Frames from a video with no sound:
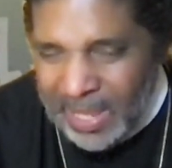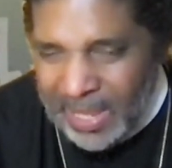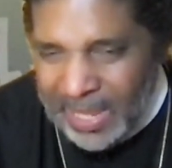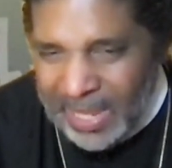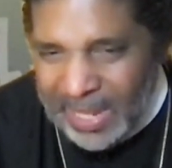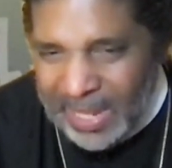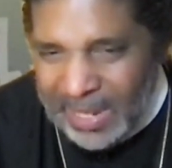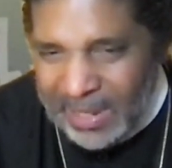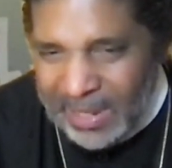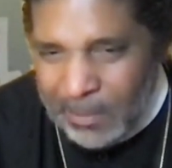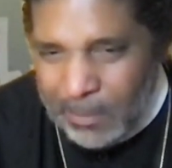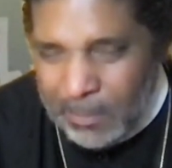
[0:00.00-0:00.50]

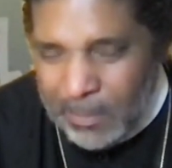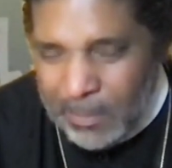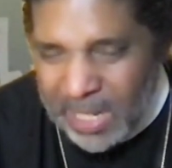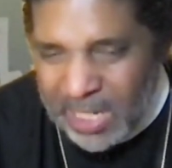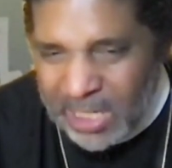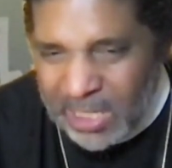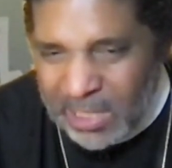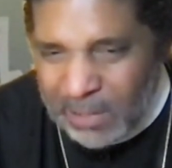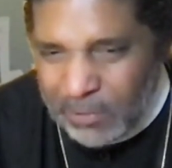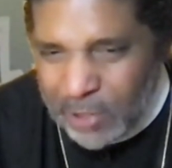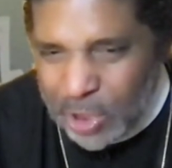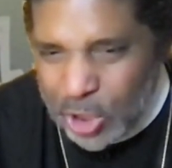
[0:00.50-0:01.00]
in the
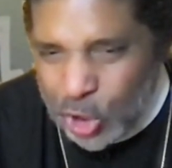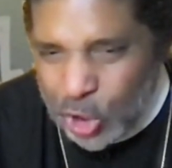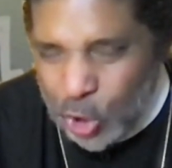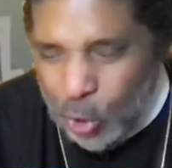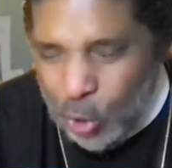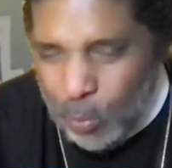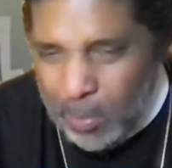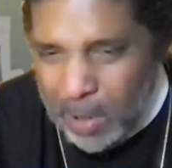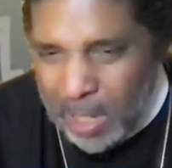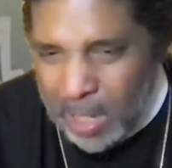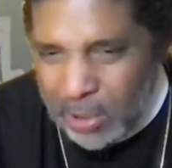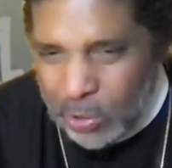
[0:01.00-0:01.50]
midst of so
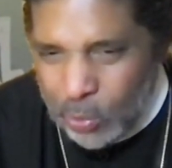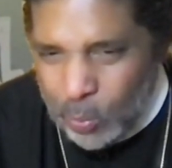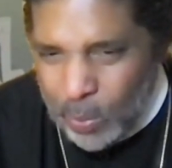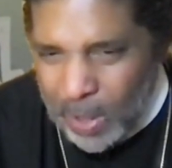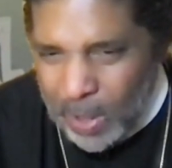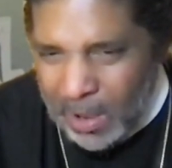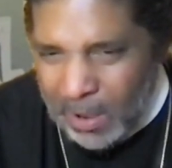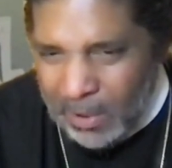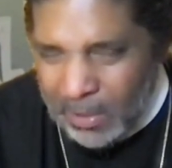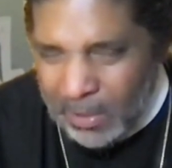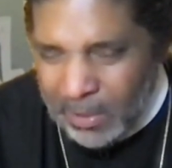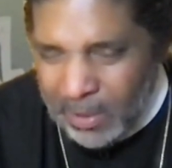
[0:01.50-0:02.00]
much
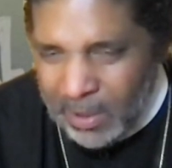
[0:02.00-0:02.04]
wealth?